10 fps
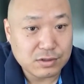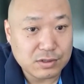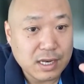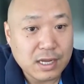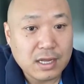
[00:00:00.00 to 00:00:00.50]

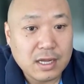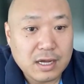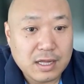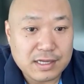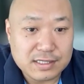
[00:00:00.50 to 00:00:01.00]
So
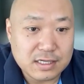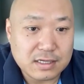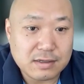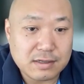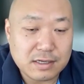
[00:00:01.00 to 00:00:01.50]
that's
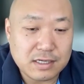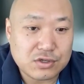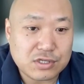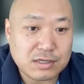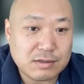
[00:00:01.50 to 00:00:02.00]
an
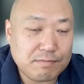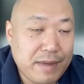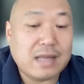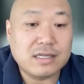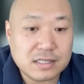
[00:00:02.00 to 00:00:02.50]
interesting
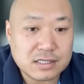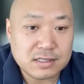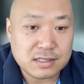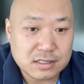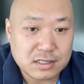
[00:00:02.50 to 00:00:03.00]

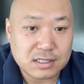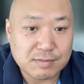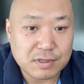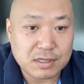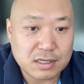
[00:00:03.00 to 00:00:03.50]
balance to
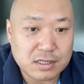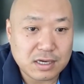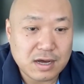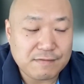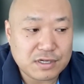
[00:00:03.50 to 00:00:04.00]
some of
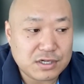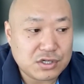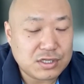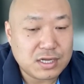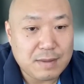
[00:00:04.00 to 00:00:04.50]
the
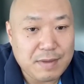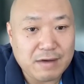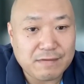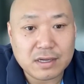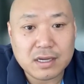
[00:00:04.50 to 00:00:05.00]
conversations that I'm
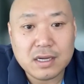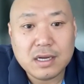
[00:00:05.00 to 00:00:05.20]
having.